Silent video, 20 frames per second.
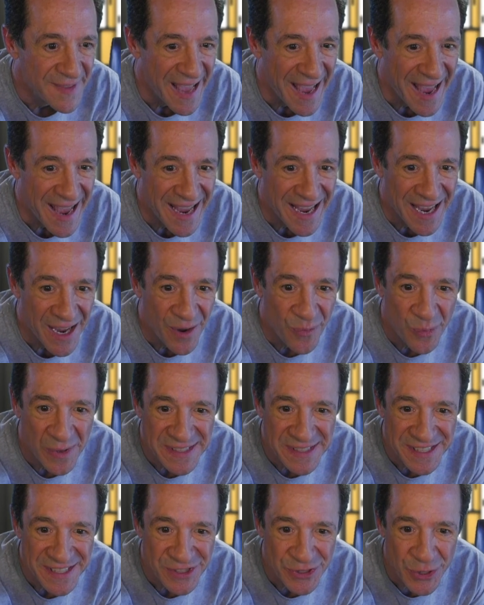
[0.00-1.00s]
Hey,
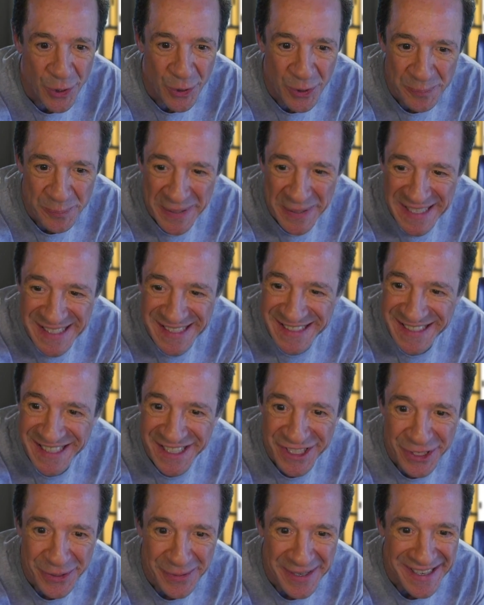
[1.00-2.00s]
what's this old
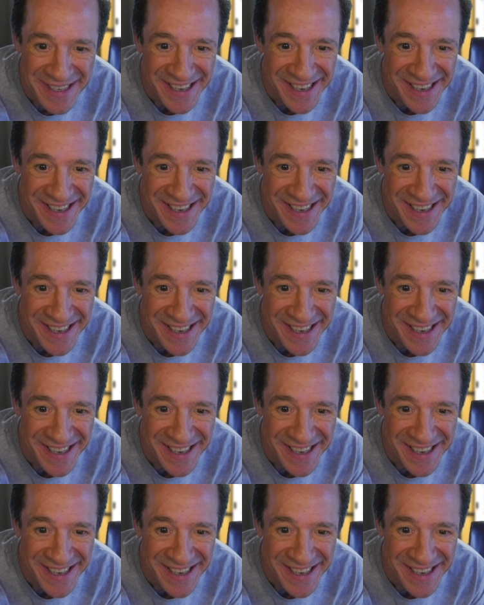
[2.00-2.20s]
PC doing